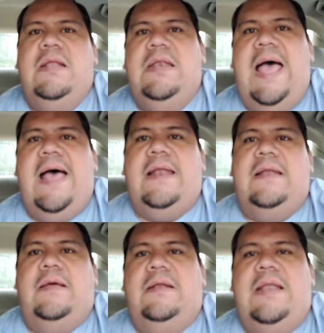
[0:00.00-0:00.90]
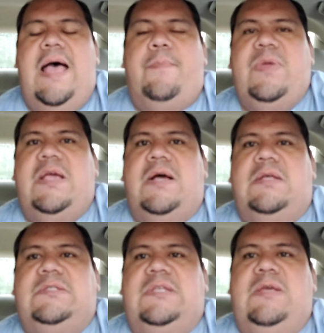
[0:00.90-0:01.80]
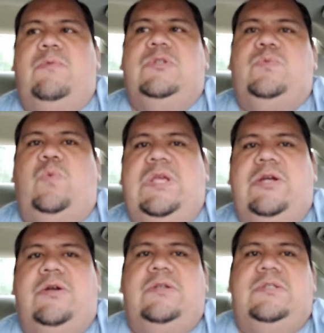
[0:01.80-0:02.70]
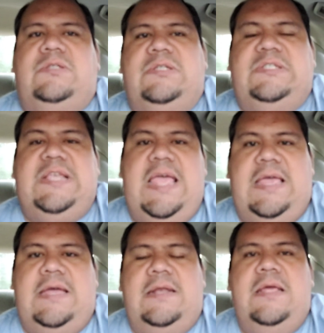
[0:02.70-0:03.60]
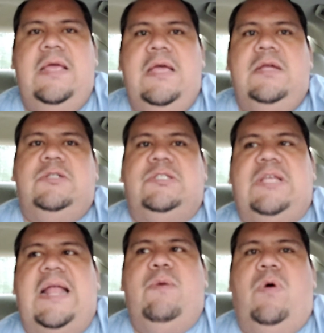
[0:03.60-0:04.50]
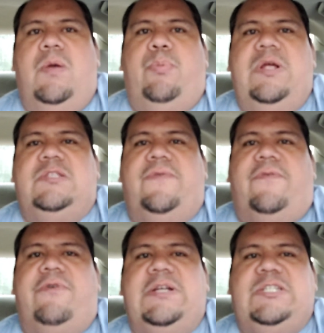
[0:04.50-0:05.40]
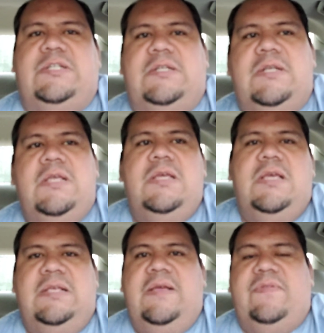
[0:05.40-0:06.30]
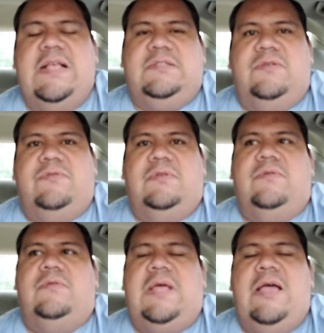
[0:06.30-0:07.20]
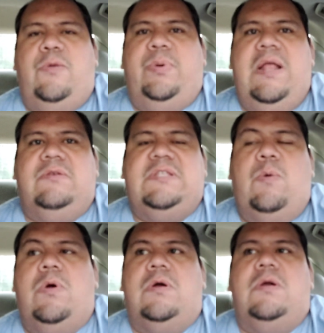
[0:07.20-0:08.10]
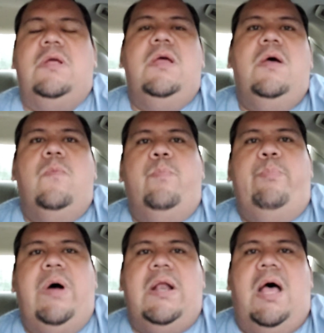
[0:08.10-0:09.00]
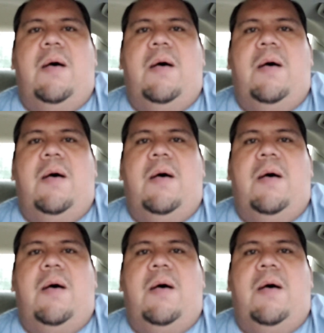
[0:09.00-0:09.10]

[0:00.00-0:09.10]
Not because it was weird to say it, just I didn't want to bring it to fruition, if that's the how you pronounce that word. But